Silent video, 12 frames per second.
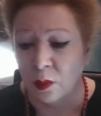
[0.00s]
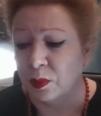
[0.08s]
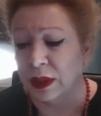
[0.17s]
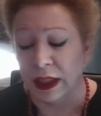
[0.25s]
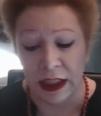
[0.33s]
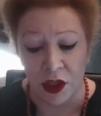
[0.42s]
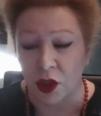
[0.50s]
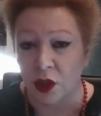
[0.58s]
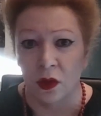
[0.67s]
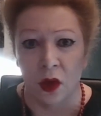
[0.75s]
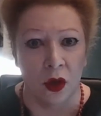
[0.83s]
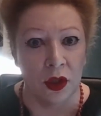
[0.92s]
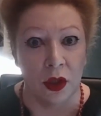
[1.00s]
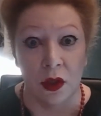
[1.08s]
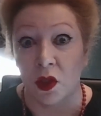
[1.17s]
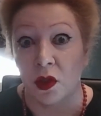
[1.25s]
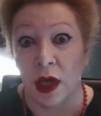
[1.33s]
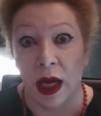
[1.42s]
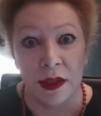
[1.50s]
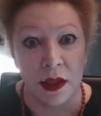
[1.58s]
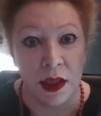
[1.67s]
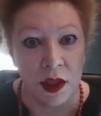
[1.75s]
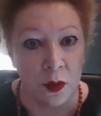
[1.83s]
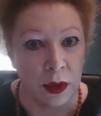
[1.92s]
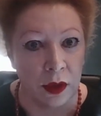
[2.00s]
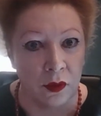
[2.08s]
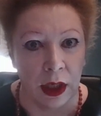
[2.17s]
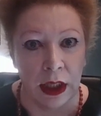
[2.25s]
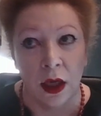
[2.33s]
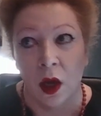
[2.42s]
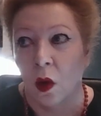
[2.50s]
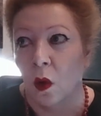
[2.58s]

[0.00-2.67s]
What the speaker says: Please do not use transdisciplinary